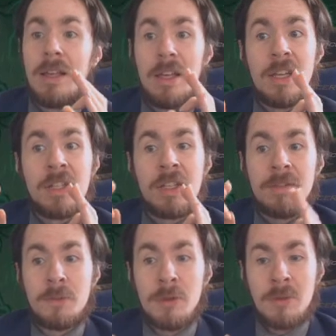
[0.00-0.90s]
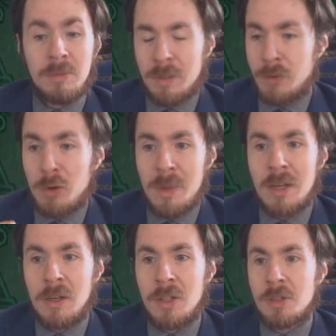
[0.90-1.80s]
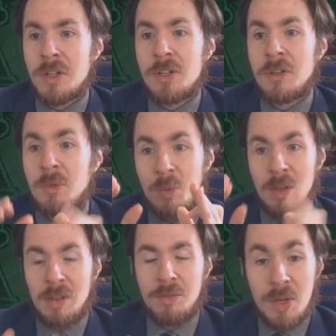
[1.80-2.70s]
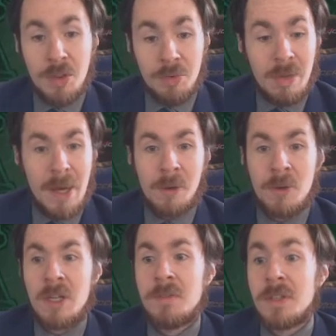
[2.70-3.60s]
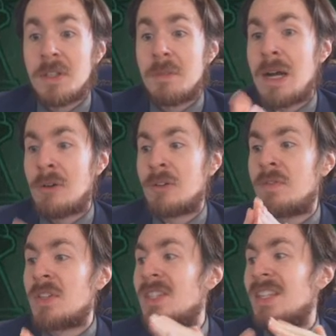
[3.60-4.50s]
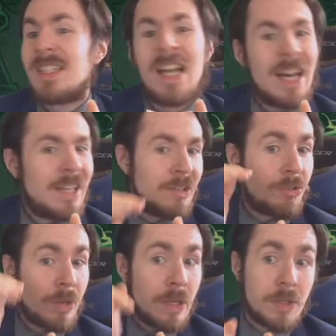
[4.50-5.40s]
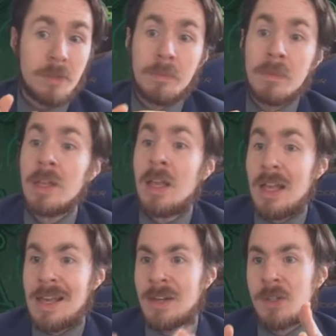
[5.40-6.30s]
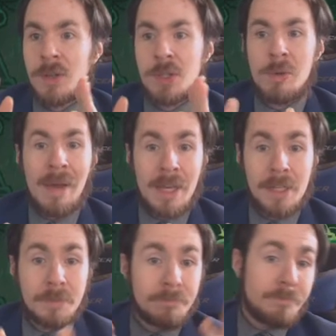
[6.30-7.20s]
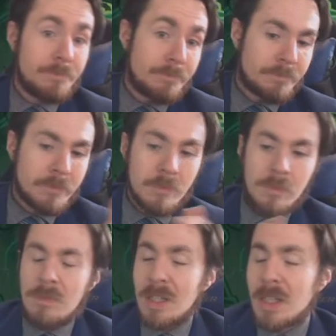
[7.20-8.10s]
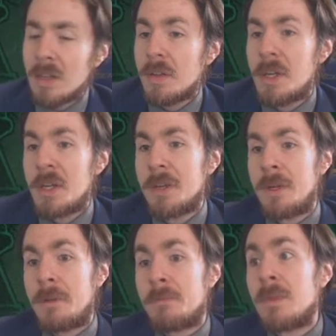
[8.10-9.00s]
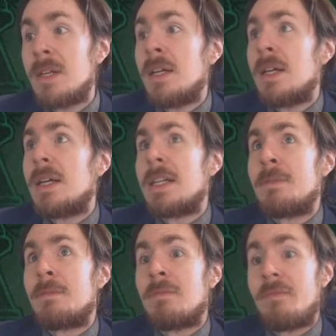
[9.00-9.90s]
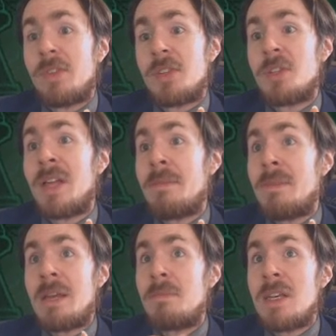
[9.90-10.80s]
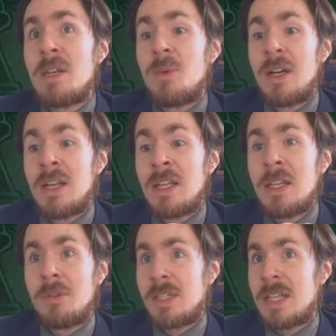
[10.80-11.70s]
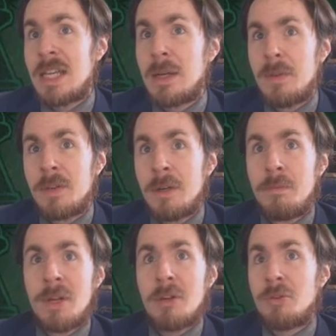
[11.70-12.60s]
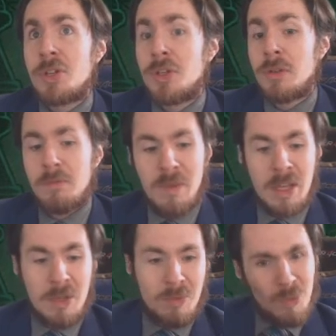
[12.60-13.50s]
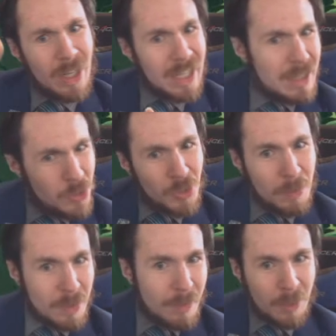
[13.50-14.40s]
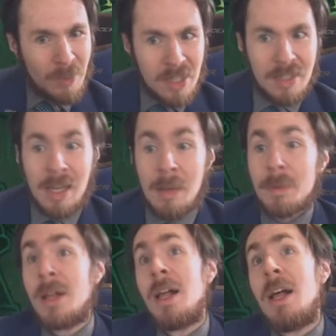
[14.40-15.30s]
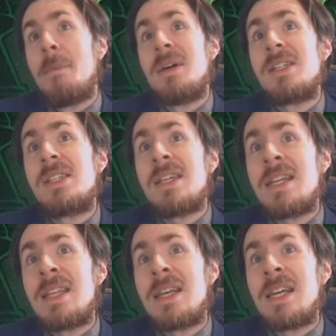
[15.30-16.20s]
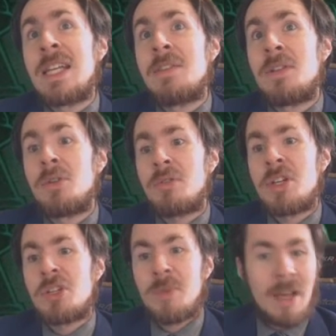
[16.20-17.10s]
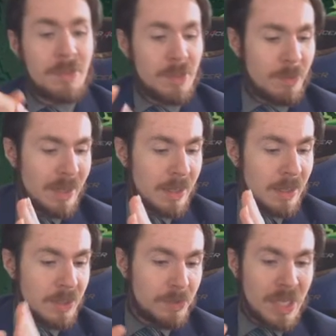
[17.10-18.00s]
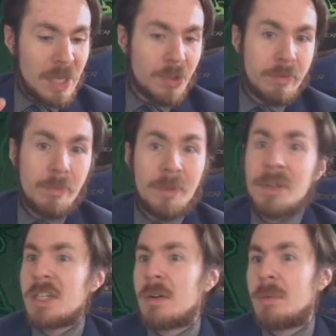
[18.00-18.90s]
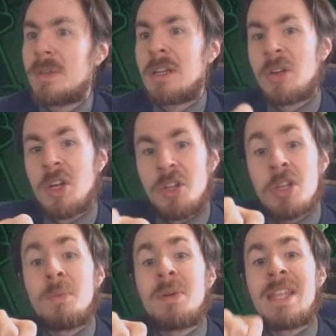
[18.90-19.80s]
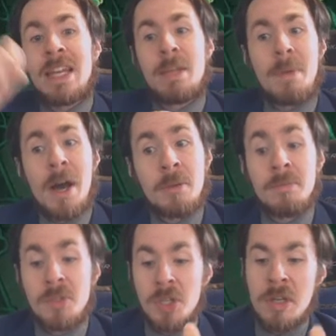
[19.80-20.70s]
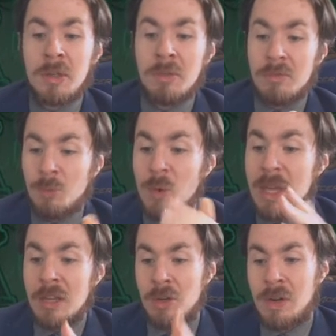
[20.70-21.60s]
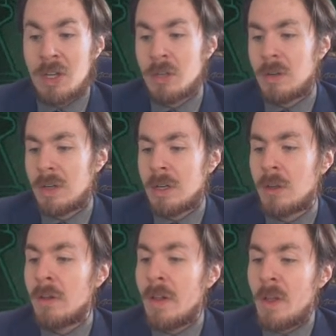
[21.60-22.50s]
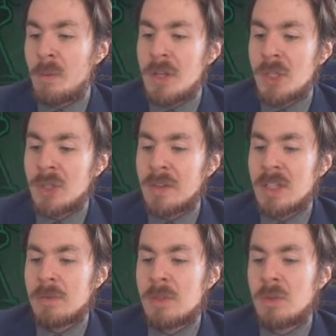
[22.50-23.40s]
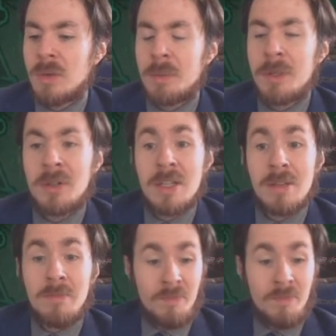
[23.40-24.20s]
is a 4 converted mana cost creature with 3/3 power and toughness. The power and toughness does not increase, and is also a bat. There you go there. So that might be why, you know, say you have a bigger creature that you want to usually put the bigger ones on top. But say that you have a little creature but have some keywords, some abilities you want to put there. You can put that on the bottom so you don't weaken your creature at all, but you still give it some new abilities.